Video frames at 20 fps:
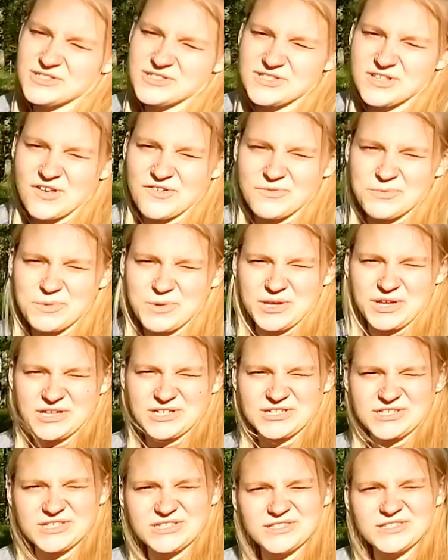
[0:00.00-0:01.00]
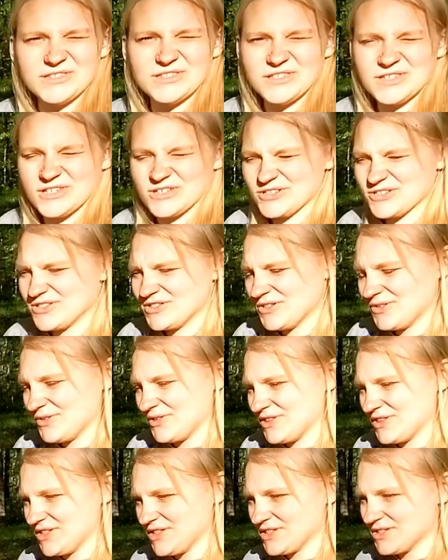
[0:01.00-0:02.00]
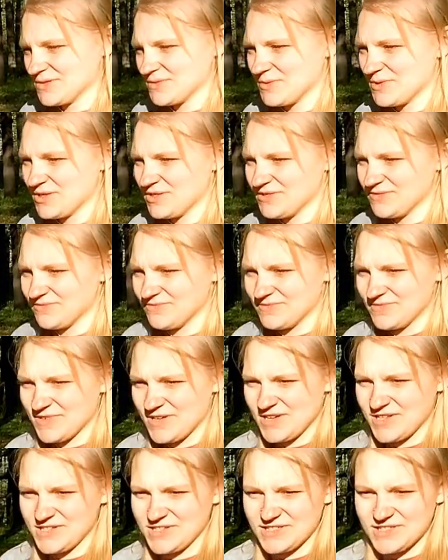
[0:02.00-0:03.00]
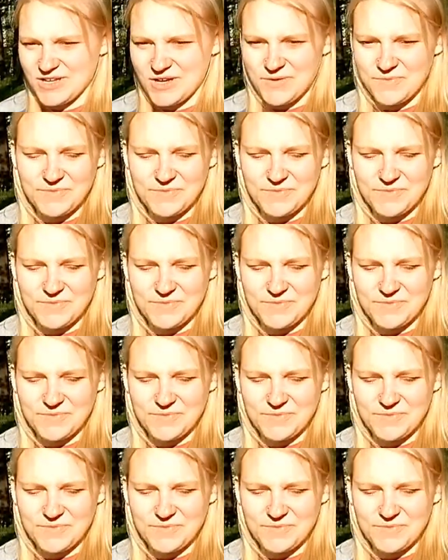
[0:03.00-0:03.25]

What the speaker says: stuff planted here soon in this one. So.